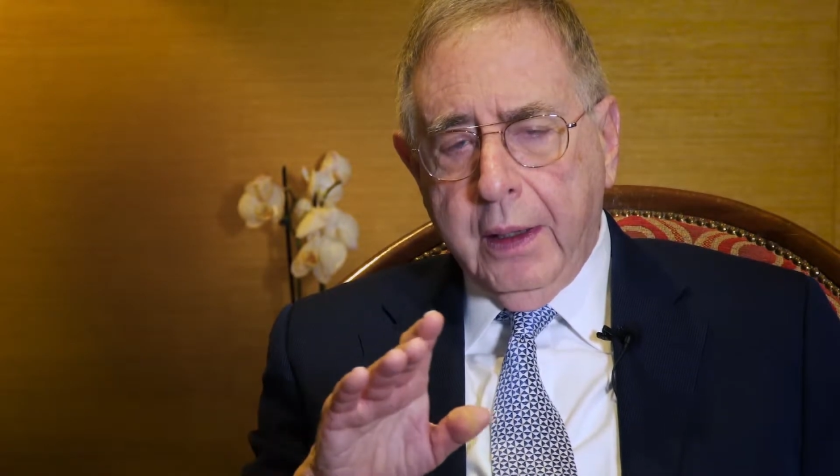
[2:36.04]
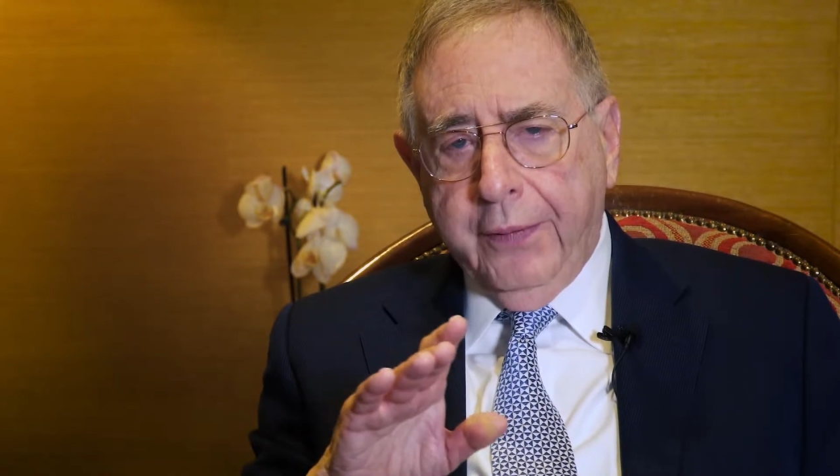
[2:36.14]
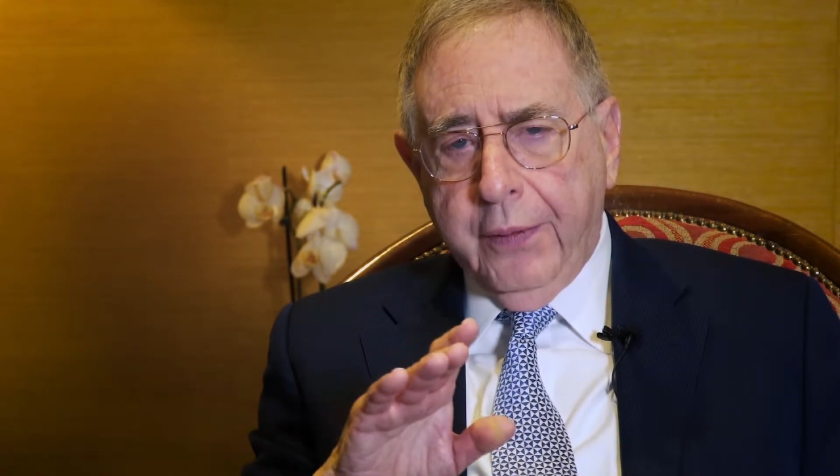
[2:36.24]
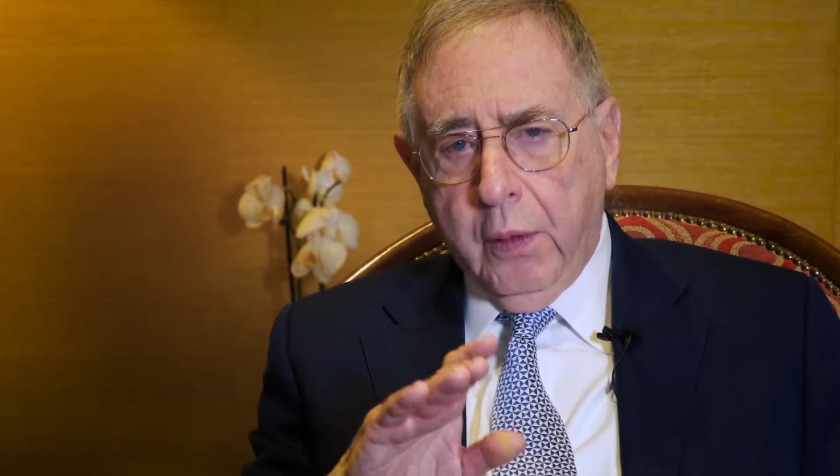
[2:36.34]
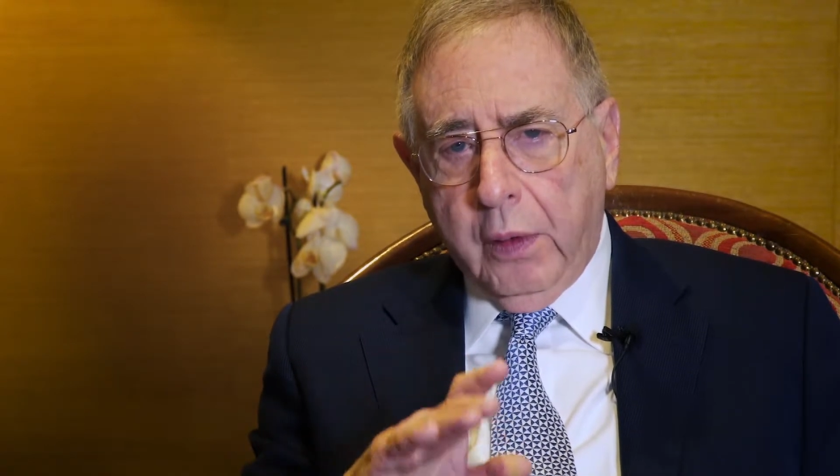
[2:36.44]

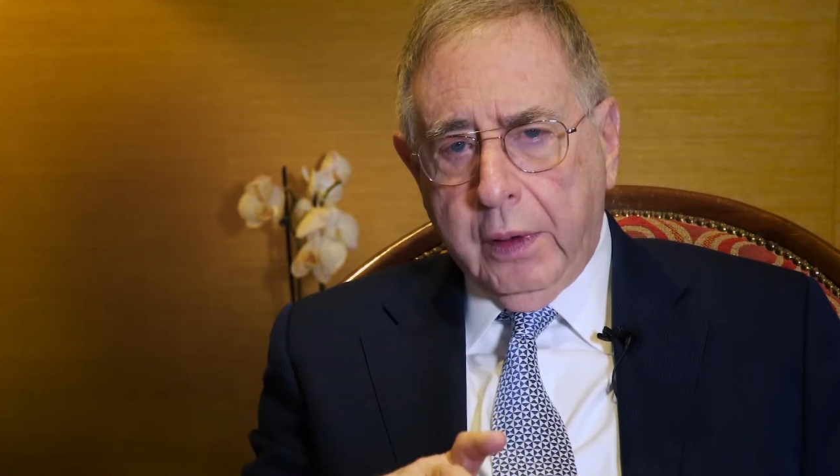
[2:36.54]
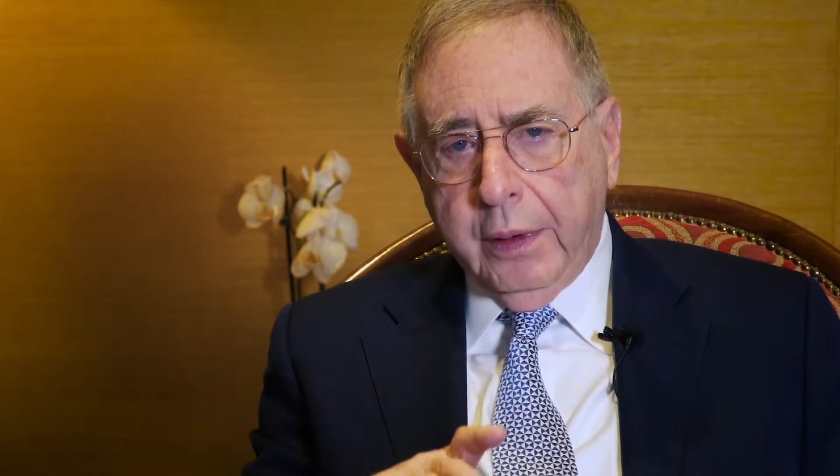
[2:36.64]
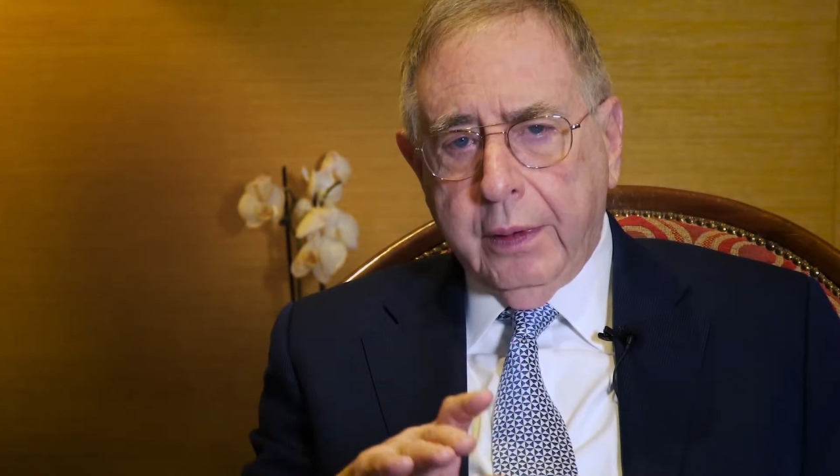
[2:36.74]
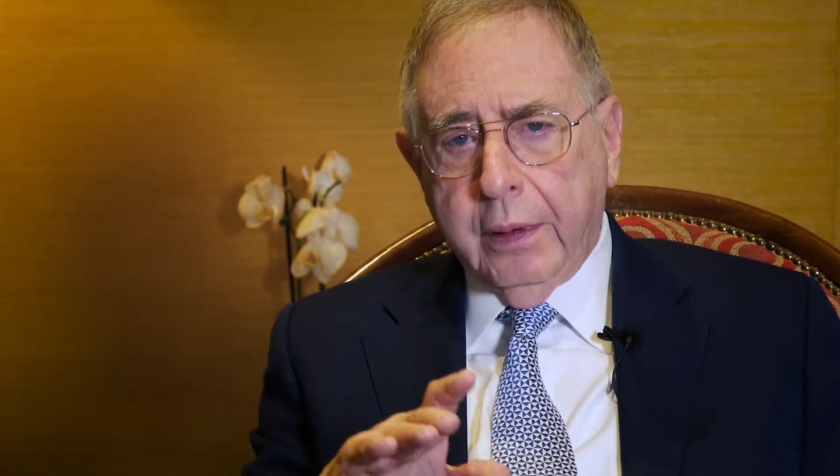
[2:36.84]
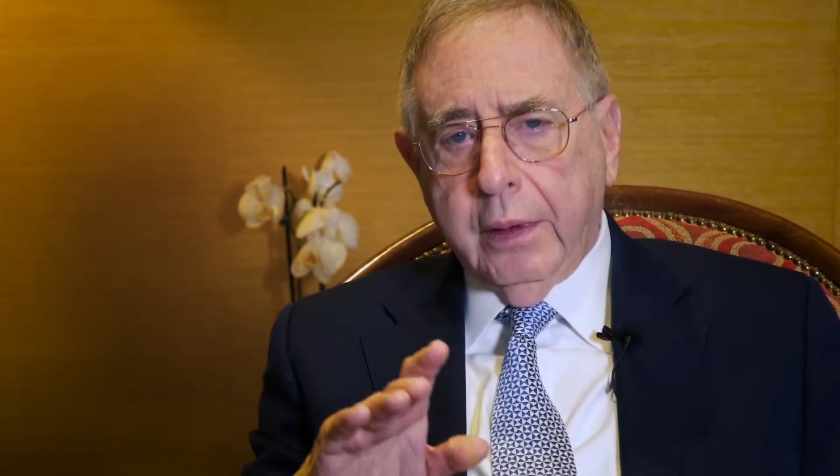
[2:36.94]
If you
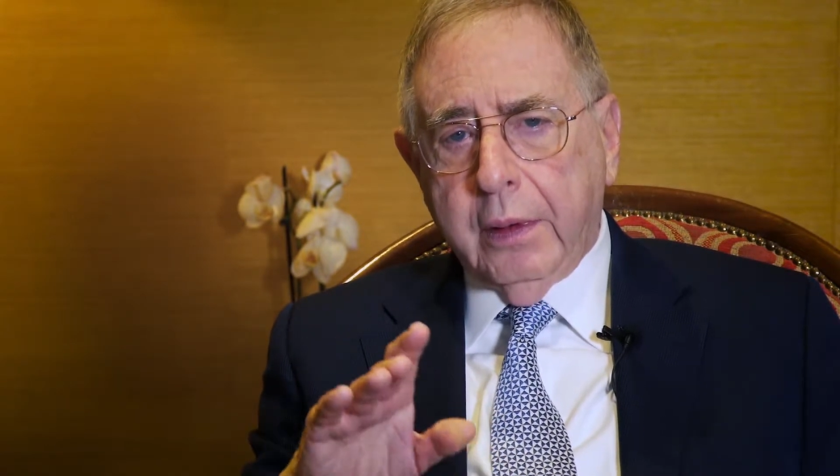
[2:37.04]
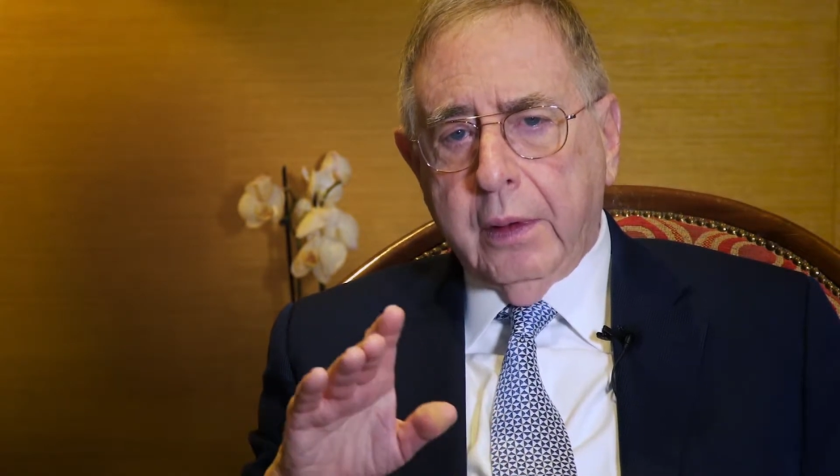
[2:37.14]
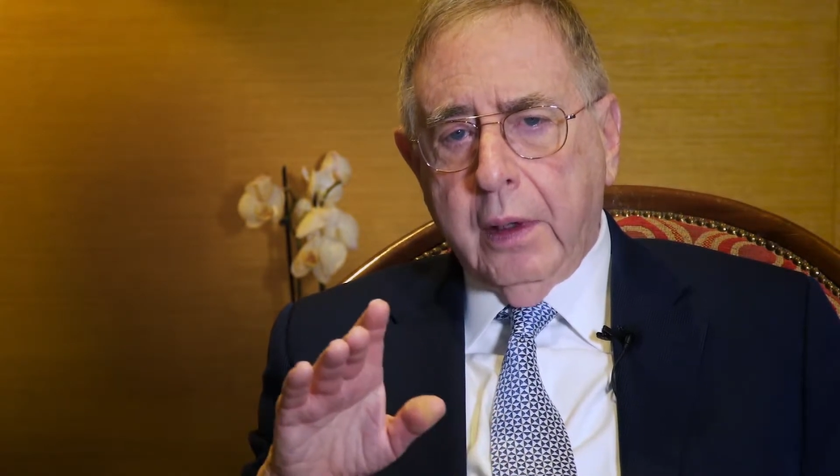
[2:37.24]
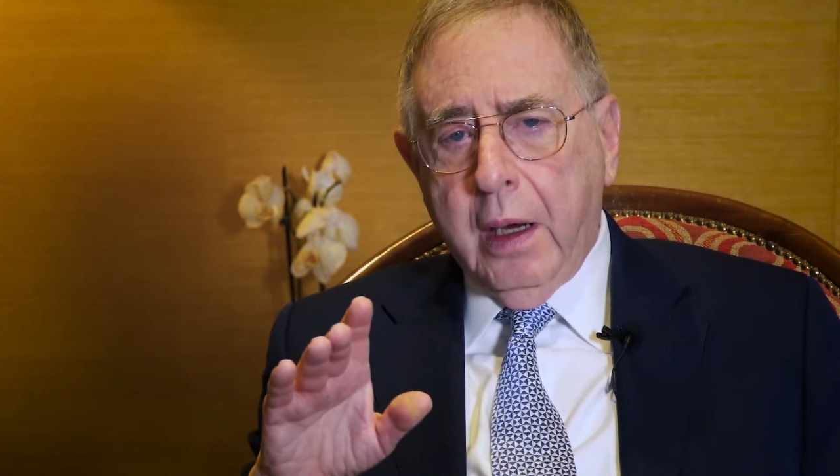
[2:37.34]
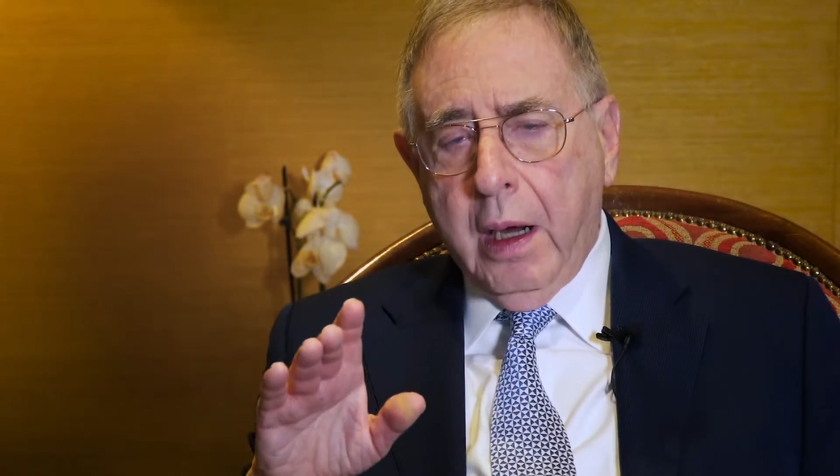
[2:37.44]
want
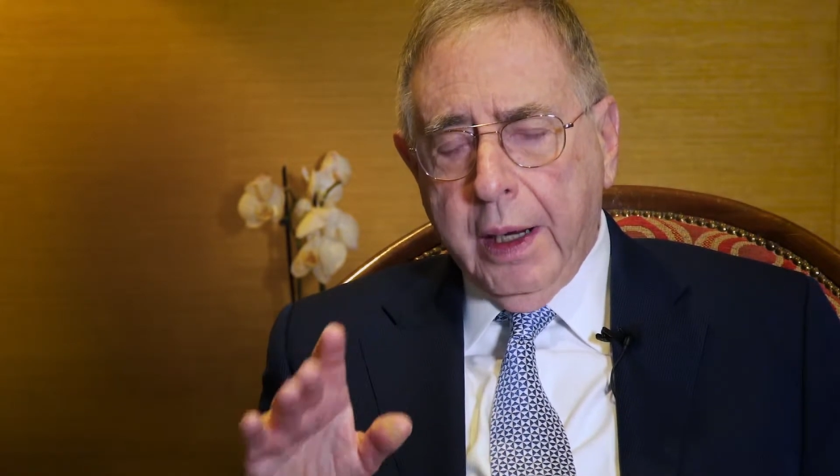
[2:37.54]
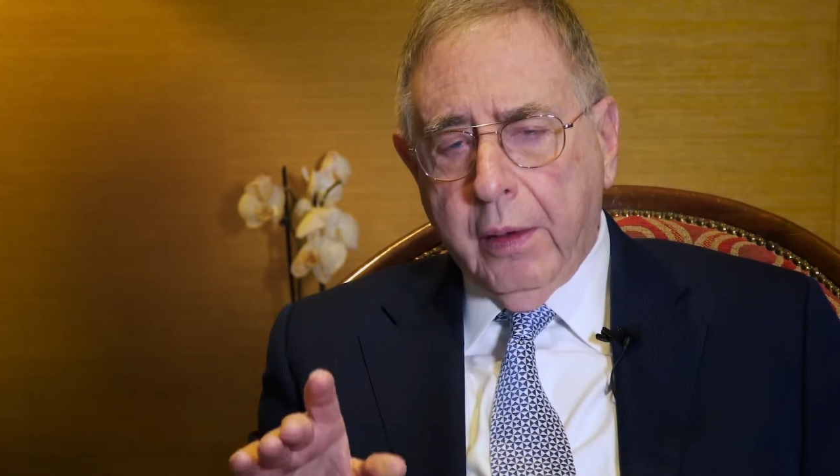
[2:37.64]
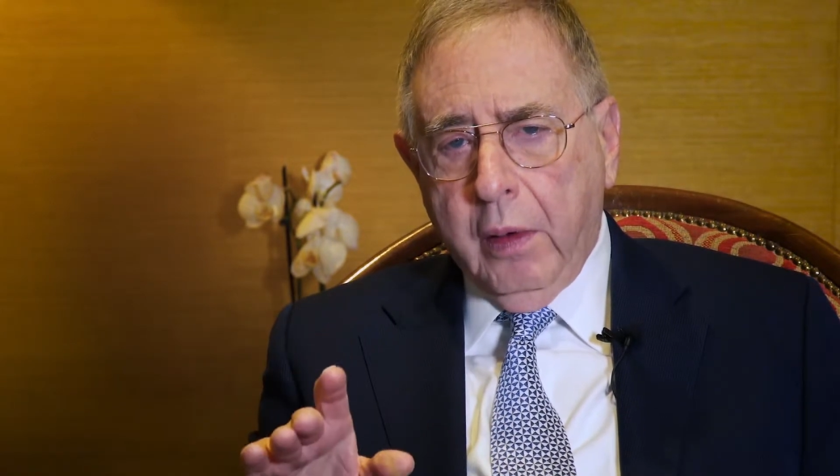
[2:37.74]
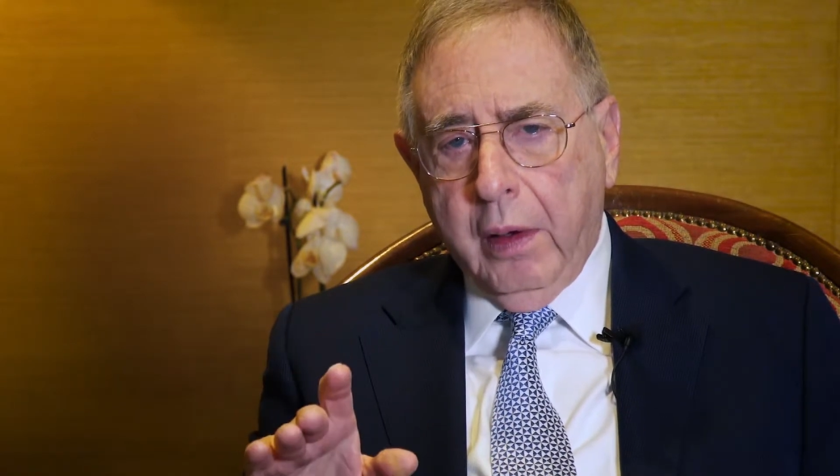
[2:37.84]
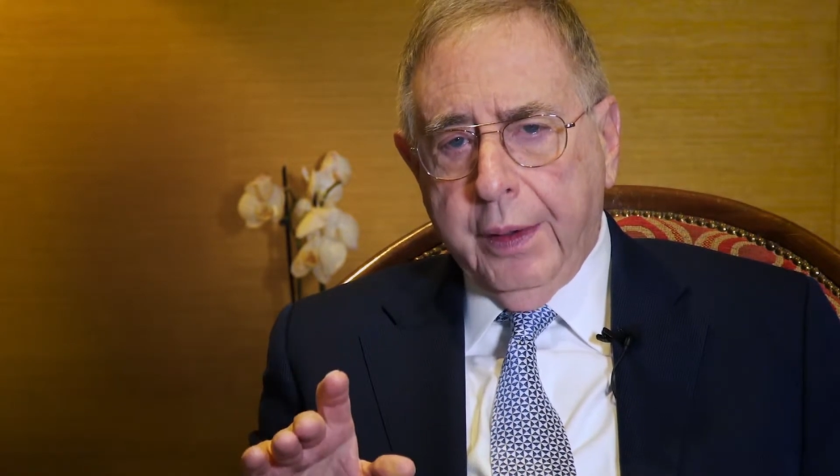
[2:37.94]
high
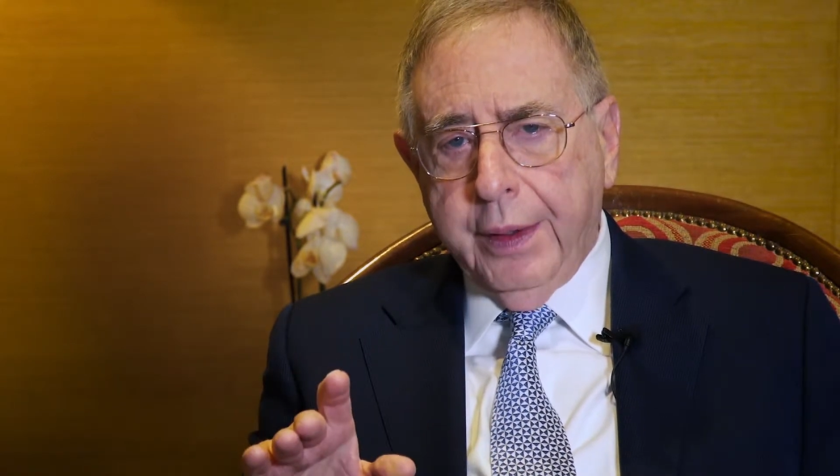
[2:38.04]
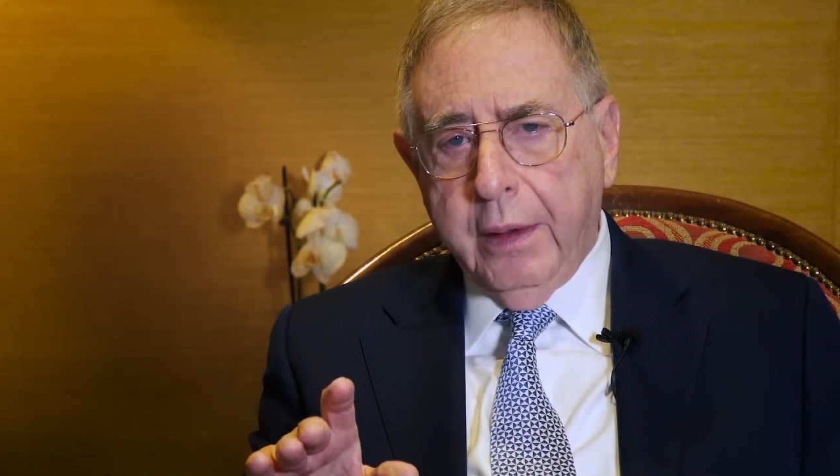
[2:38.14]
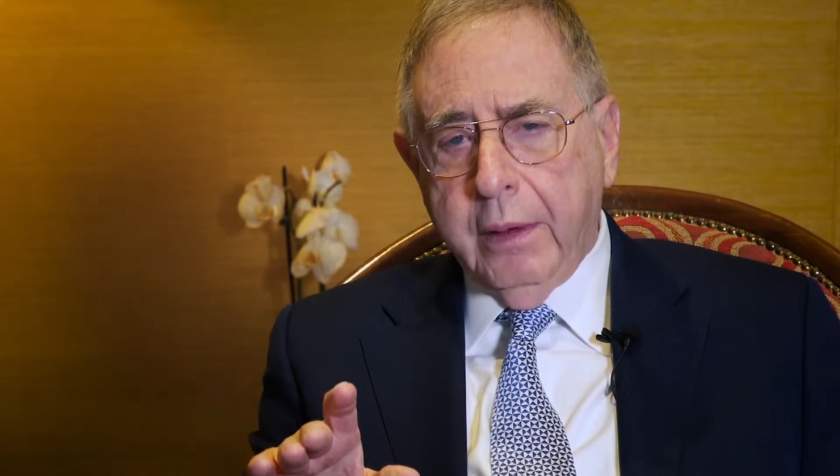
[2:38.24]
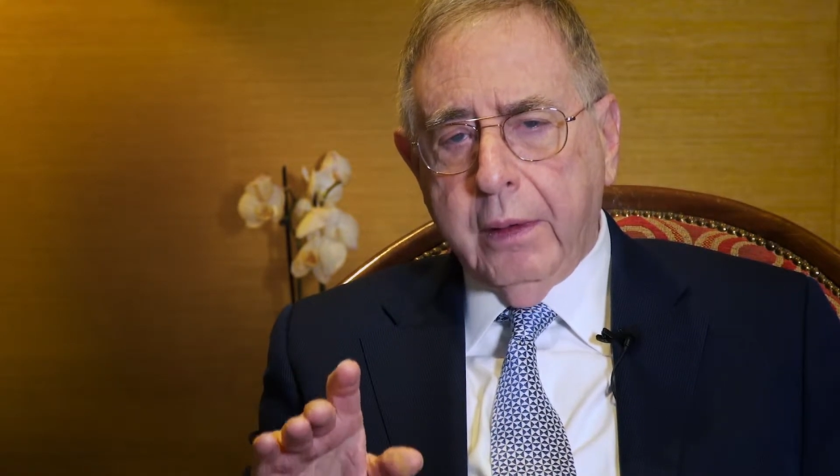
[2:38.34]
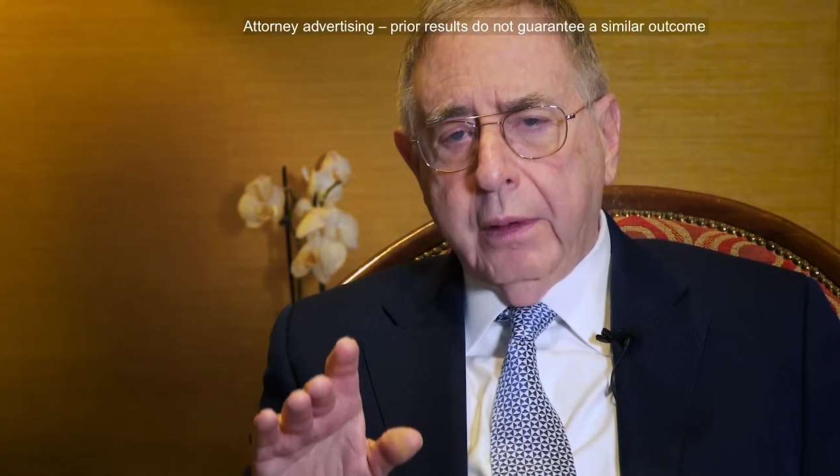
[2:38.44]
quality,